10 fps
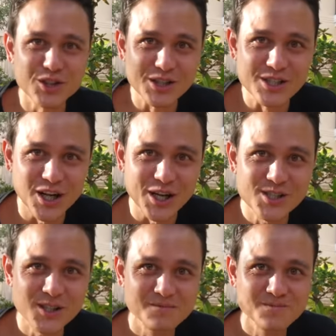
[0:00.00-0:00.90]
chili
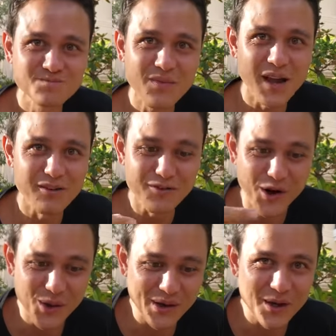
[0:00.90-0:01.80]
sauce and
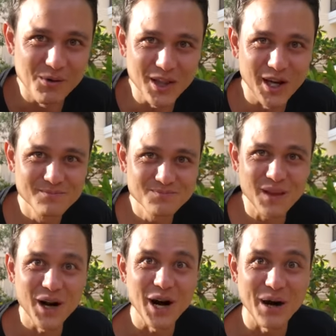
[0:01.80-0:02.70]
following it with a,
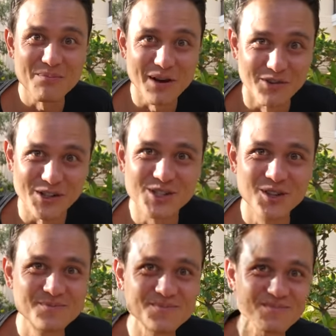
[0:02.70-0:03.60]
a hot beverage.
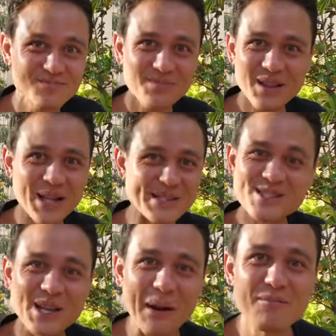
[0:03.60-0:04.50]
That
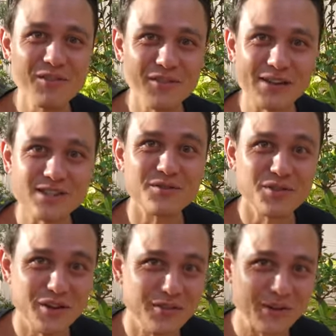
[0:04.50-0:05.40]
just amplifies the
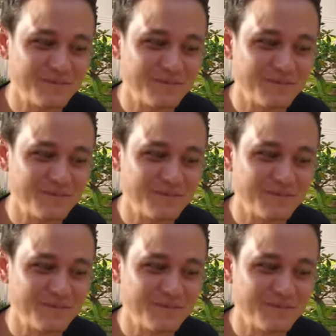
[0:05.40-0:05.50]
flavor.